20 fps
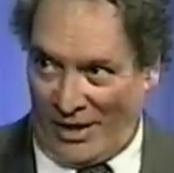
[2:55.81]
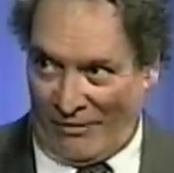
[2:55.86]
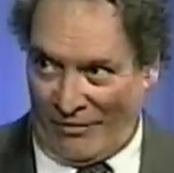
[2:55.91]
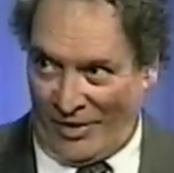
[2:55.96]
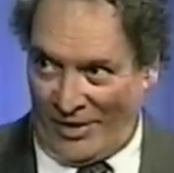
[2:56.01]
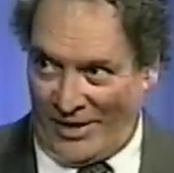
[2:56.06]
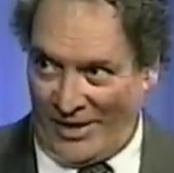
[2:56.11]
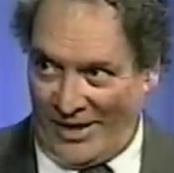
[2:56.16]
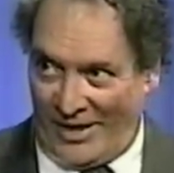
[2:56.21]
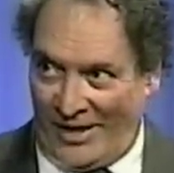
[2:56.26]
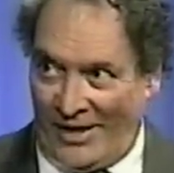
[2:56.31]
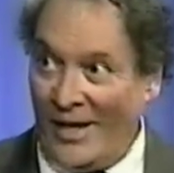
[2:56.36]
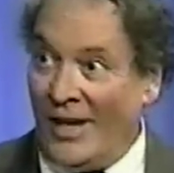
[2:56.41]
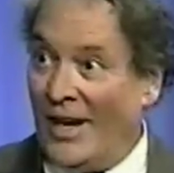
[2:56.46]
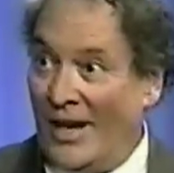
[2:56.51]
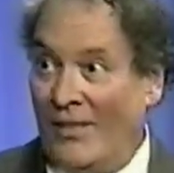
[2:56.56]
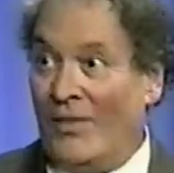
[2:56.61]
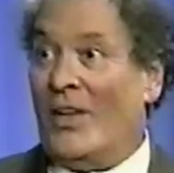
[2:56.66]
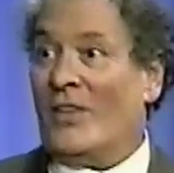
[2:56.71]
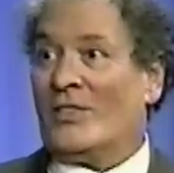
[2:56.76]
every day,
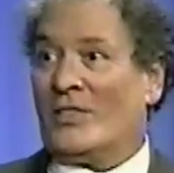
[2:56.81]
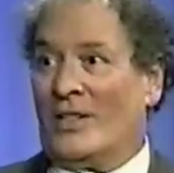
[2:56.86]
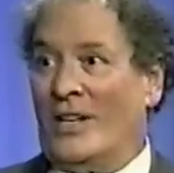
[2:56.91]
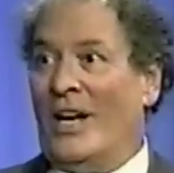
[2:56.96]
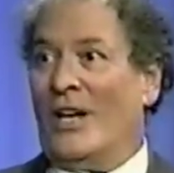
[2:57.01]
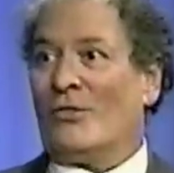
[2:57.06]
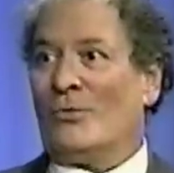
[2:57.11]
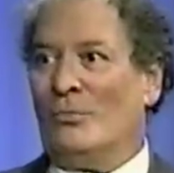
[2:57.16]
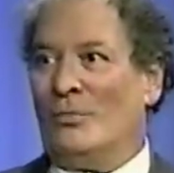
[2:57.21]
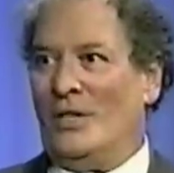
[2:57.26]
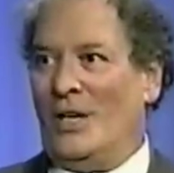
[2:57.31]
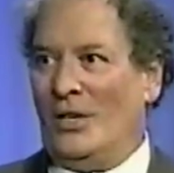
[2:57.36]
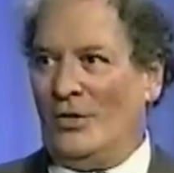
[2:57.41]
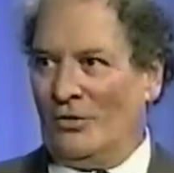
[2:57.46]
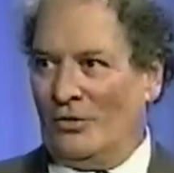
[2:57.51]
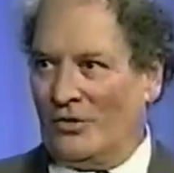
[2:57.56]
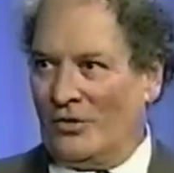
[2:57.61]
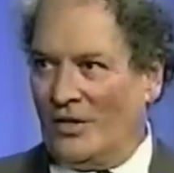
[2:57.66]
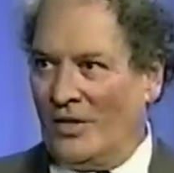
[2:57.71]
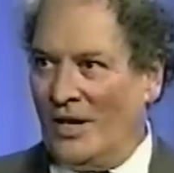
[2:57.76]
and that's classroom
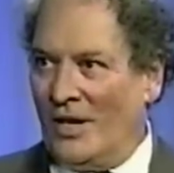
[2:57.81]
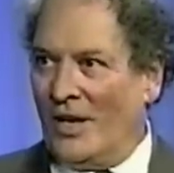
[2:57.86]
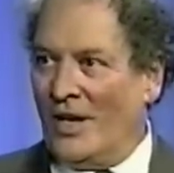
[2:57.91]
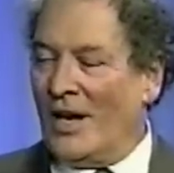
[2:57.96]
teachers.